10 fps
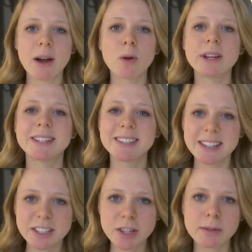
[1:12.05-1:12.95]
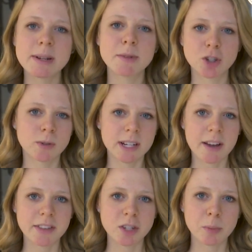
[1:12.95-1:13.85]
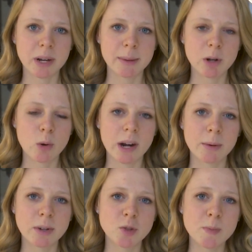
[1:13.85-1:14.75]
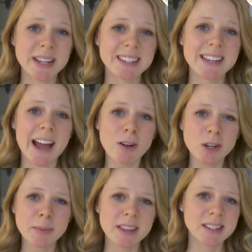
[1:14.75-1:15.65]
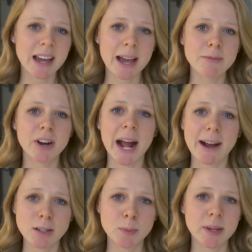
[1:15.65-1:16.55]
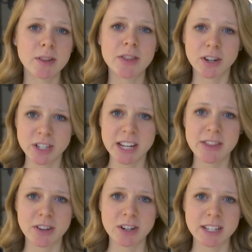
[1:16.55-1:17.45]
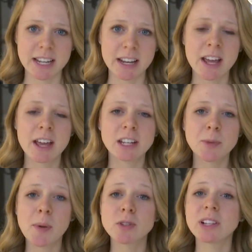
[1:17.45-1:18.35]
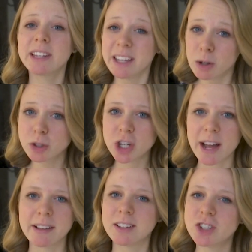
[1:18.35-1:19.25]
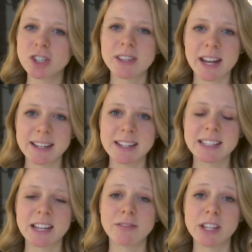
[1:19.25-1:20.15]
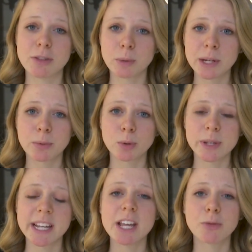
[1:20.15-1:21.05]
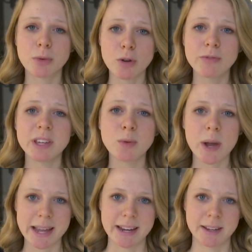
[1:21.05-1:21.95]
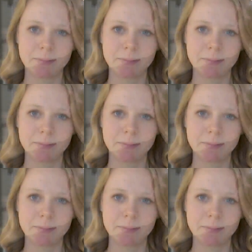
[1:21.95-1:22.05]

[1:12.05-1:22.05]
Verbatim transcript: now hold a 6 3 majority on the Supreme Court, which means now could be the time for House Bill 1313 to pose a legal challenge to the 1973 ruling in Roe v. Wade.